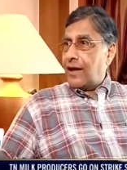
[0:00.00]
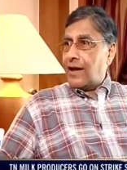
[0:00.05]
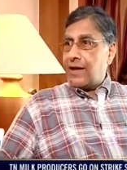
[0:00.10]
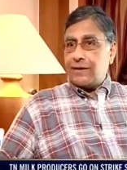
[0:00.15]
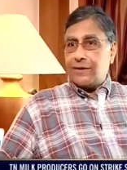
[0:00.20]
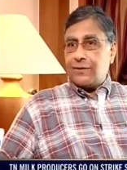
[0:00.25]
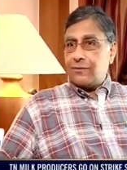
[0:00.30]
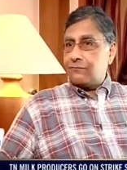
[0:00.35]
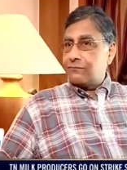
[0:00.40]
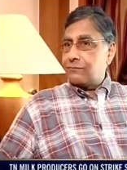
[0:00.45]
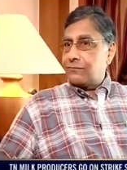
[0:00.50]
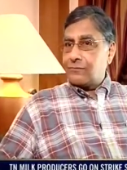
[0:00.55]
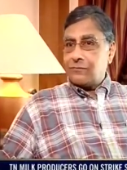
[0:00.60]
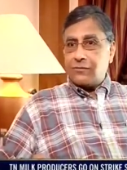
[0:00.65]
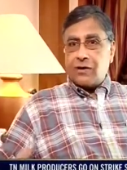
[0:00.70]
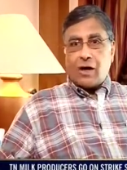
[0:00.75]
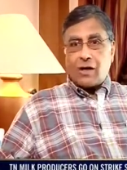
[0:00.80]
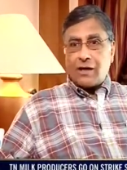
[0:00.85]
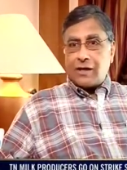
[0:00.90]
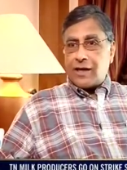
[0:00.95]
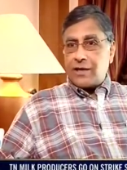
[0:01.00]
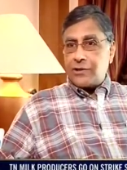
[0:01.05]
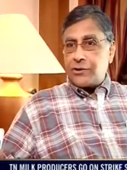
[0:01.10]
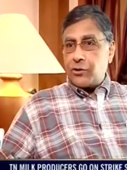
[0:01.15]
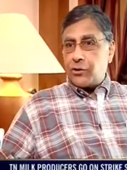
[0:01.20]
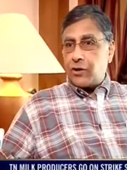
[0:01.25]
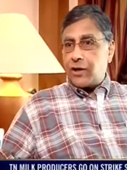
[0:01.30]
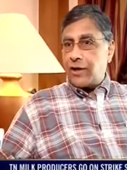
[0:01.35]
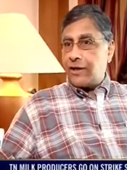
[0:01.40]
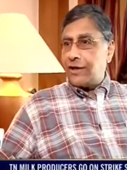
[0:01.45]
and not let
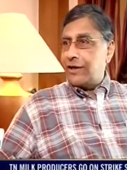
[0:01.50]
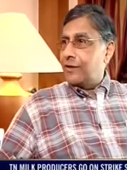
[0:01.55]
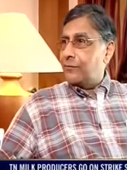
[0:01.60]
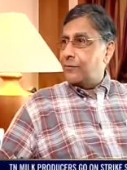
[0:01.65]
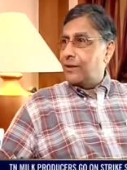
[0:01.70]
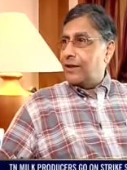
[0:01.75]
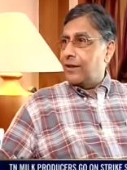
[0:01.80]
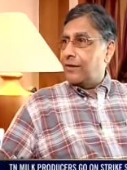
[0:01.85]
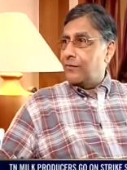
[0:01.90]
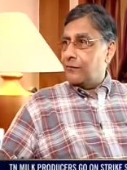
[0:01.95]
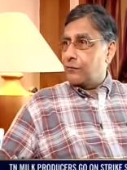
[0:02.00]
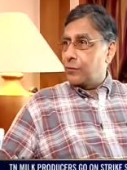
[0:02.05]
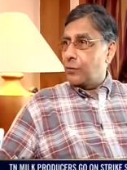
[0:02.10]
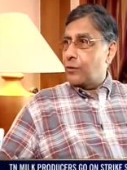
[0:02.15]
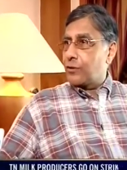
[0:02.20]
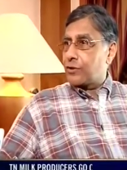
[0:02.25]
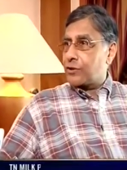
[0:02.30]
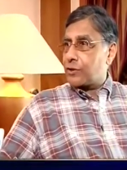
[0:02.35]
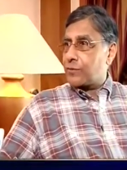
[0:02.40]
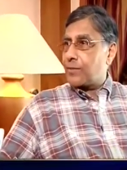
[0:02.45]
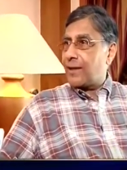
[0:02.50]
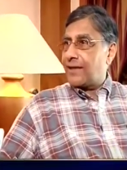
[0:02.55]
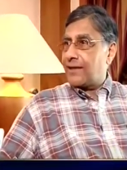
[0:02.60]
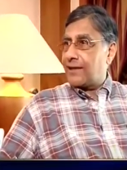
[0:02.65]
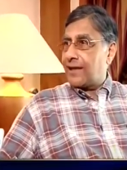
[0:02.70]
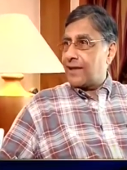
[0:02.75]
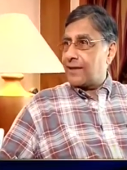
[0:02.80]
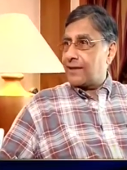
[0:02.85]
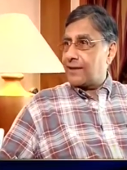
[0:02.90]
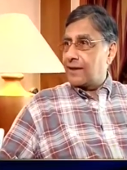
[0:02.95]
your career be influenced by
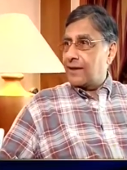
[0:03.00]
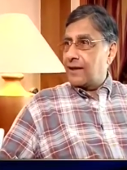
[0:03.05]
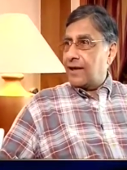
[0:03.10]
that